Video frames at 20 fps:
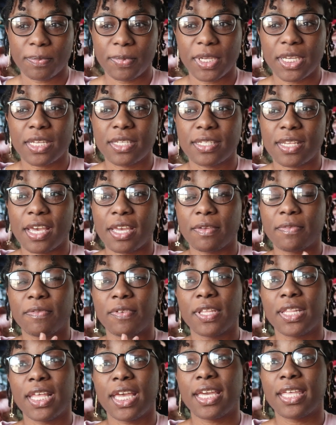because I
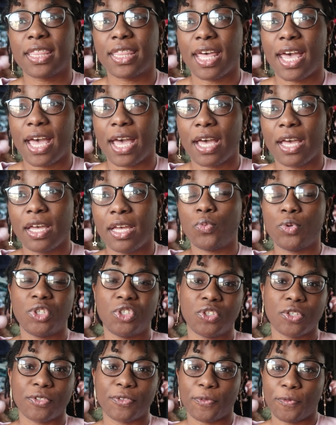feel like that would
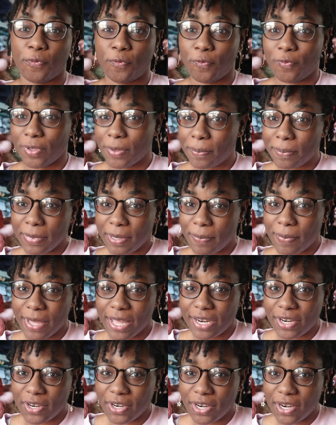just fit me
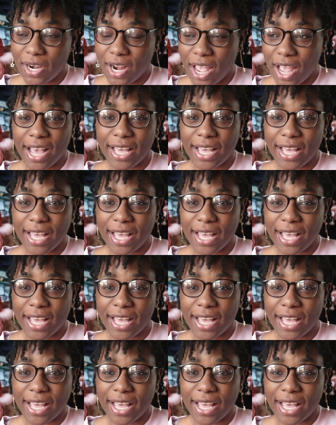better.